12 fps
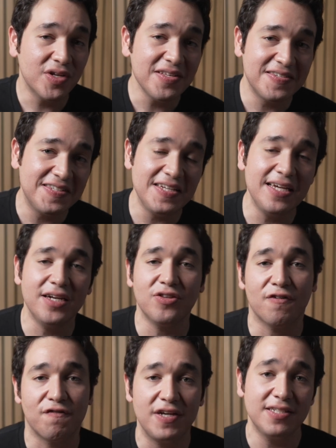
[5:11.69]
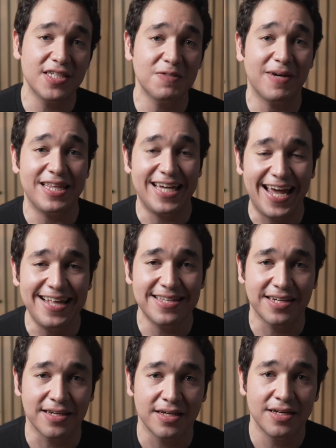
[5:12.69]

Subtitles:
can see it in their faces by the ending.